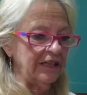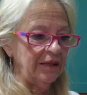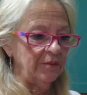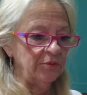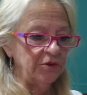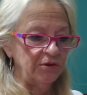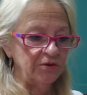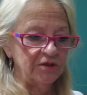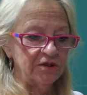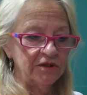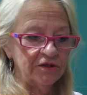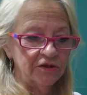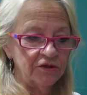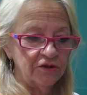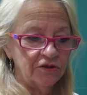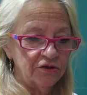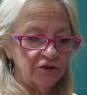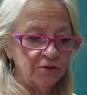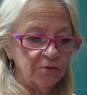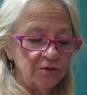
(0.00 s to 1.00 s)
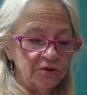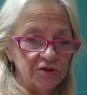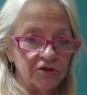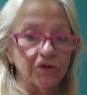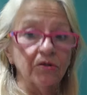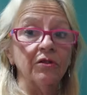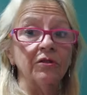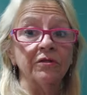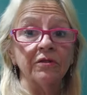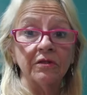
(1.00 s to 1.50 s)
I'm using the Dual
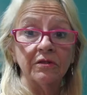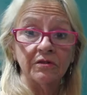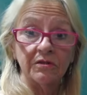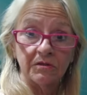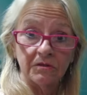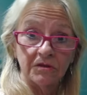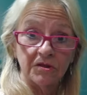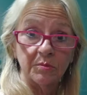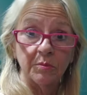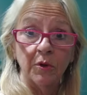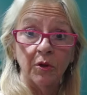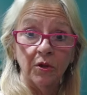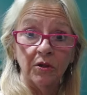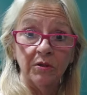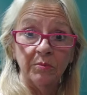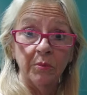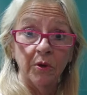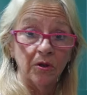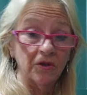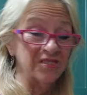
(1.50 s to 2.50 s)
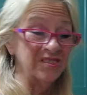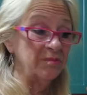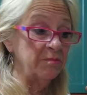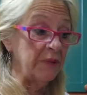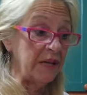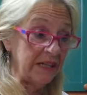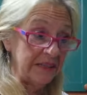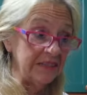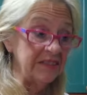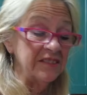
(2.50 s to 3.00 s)
Zone smaller box, and
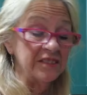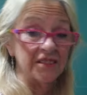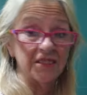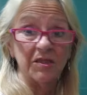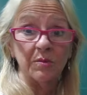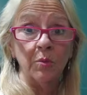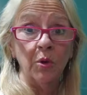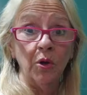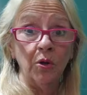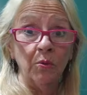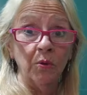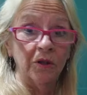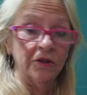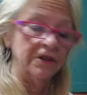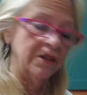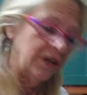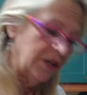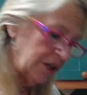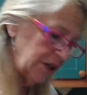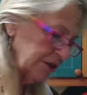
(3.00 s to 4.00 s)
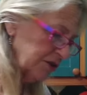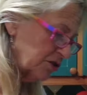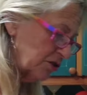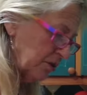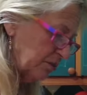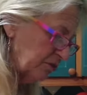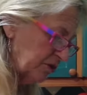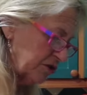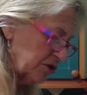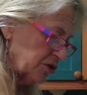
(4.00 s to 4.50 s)
mine is the small one. So
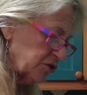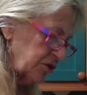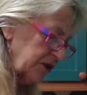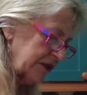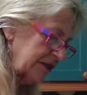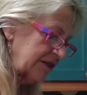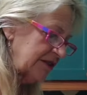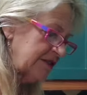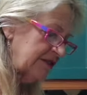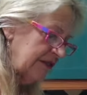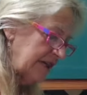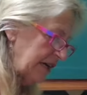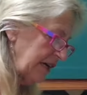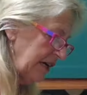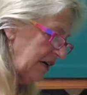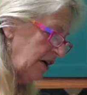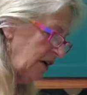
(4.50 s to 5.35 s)
I'm restricted there.